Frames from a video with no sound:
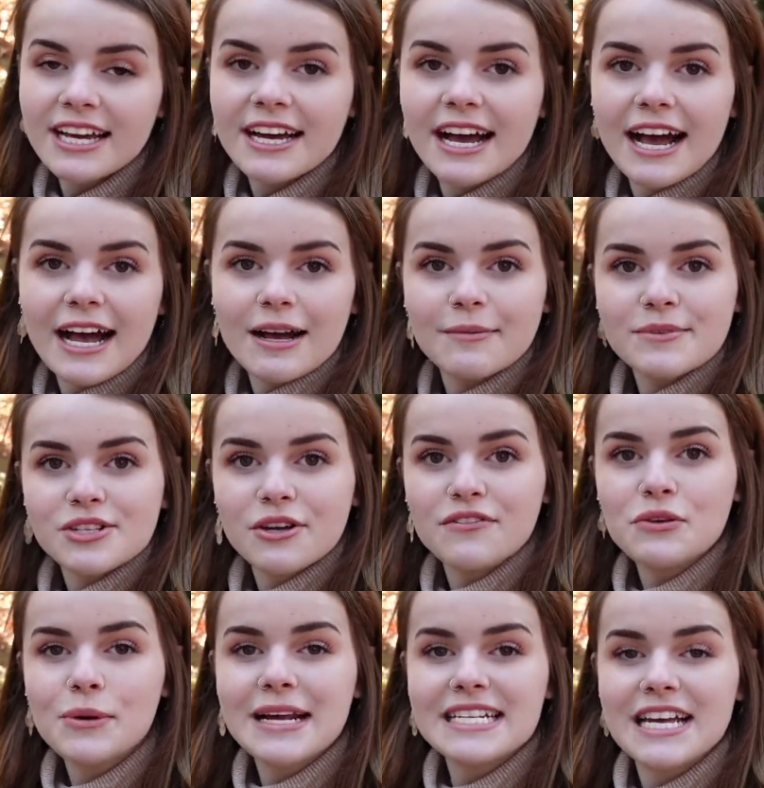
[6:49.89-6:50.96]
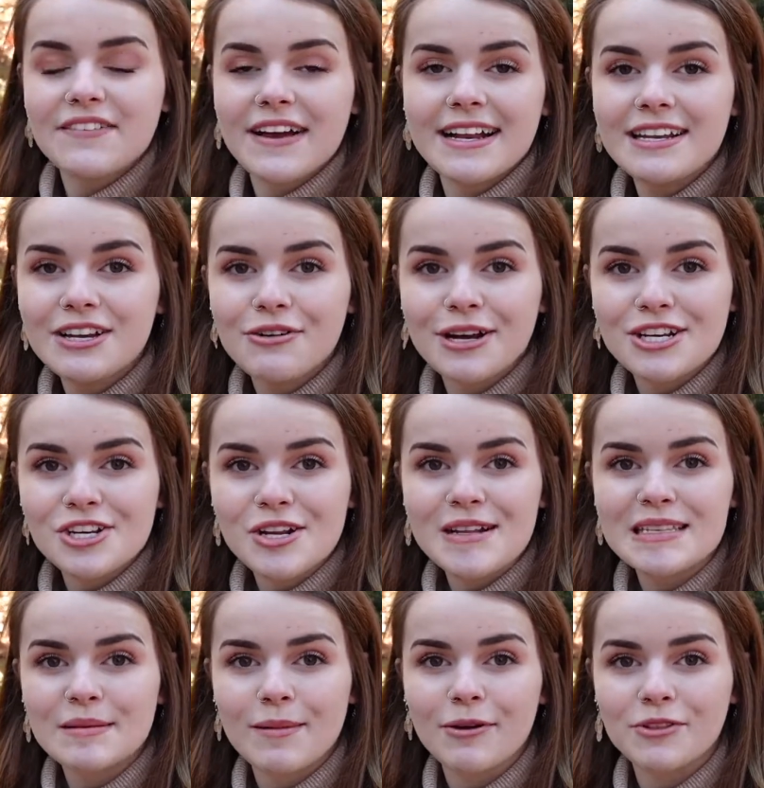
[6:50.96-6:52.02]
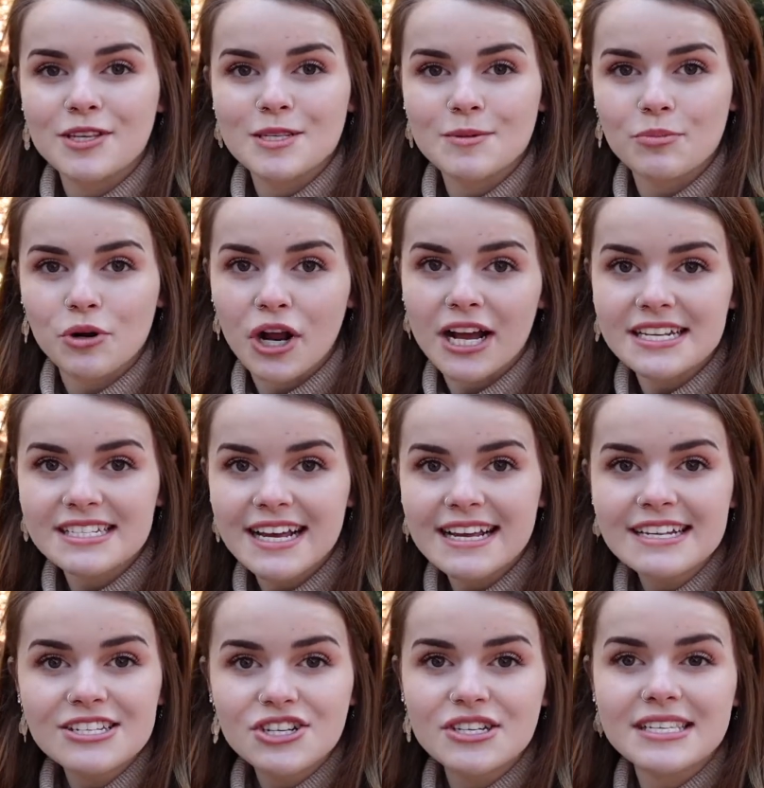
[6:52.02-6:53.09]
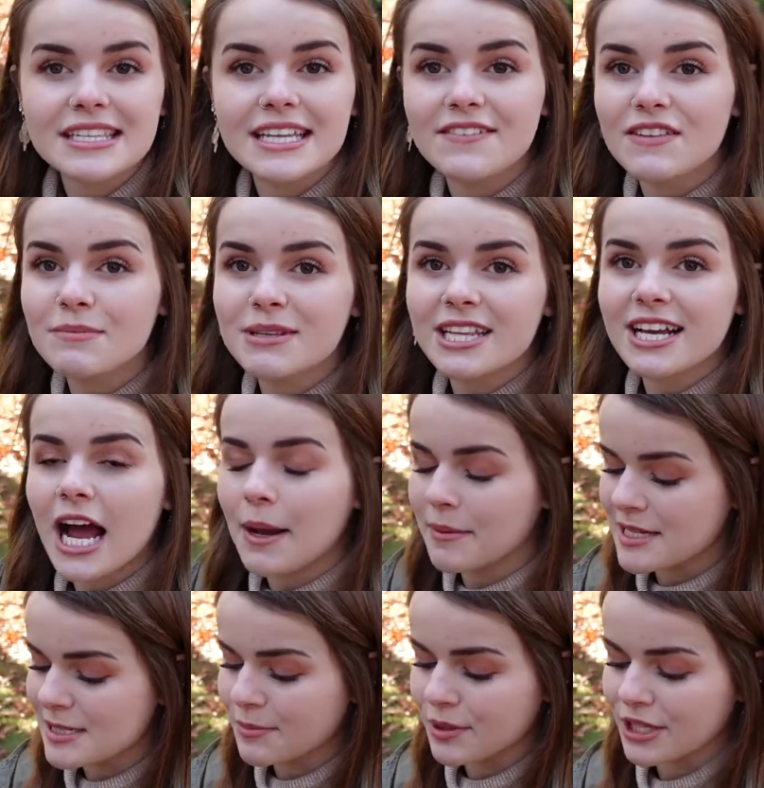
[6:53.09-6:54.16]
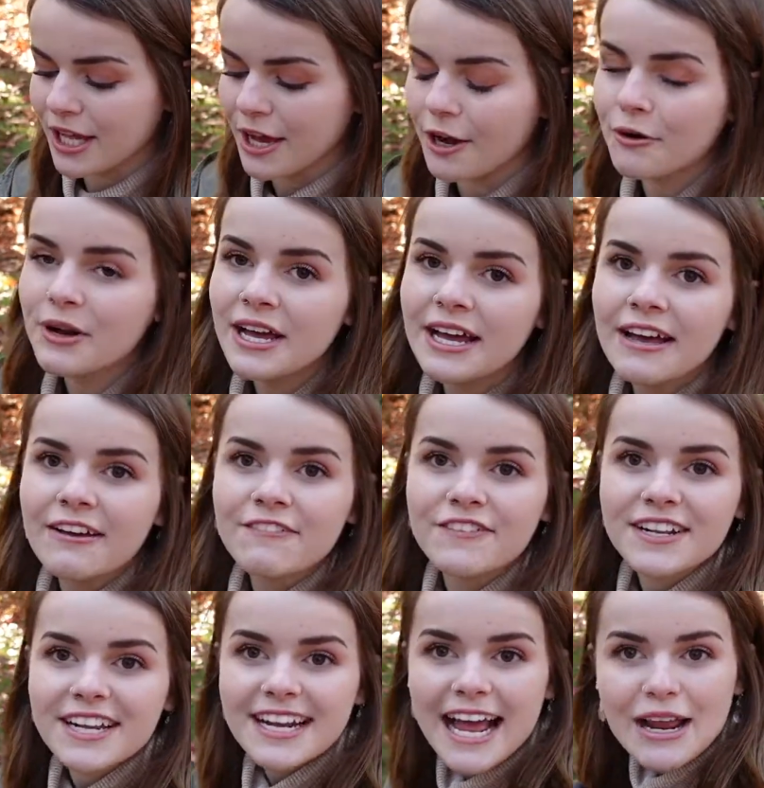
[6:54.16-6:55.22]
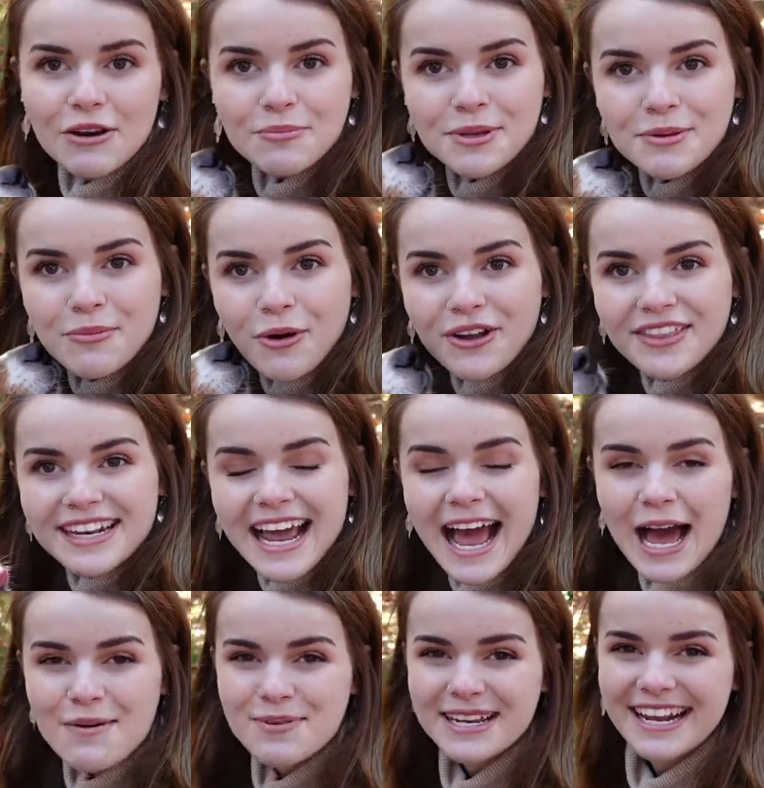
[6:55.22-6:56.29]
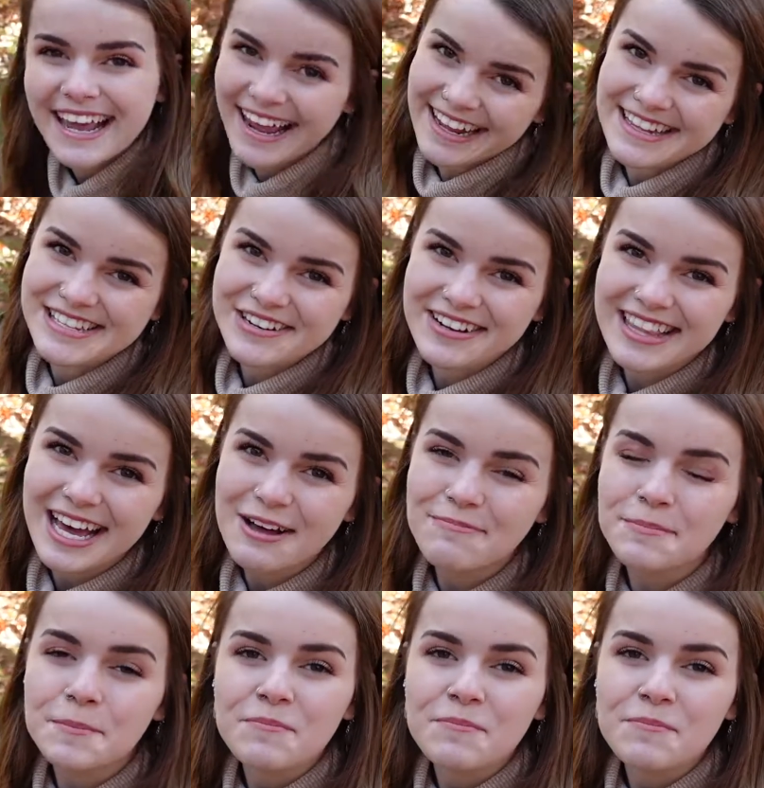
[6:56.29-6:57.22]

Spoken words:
So if you guys have any questions about this process, just leave them in the comments below. Finn and I would be more than happy to answer them.